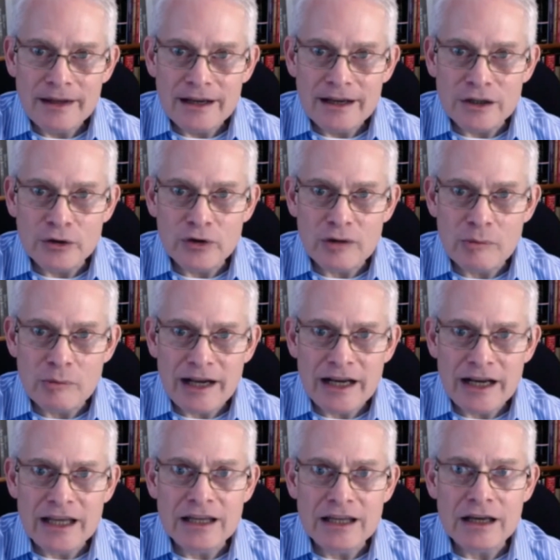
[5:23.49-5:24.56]
including
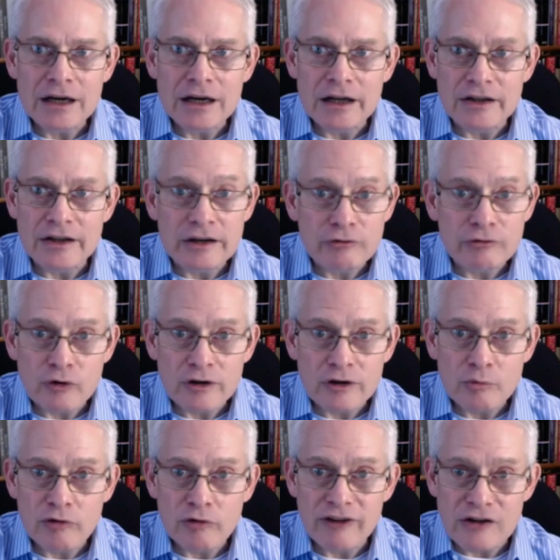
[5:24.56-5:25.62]
many different
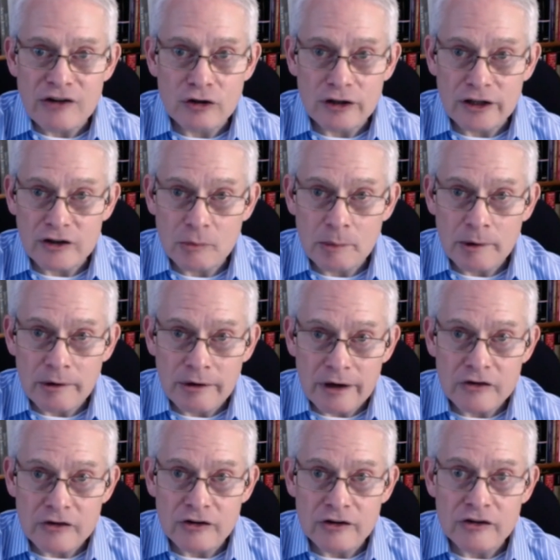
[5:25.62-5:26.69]
professional
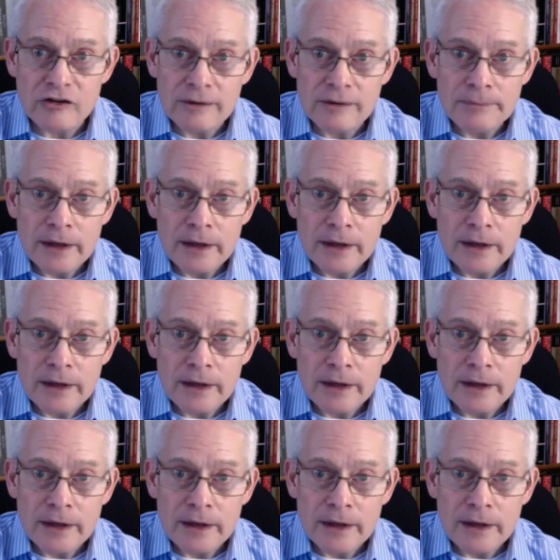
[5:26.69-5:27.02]
experiences.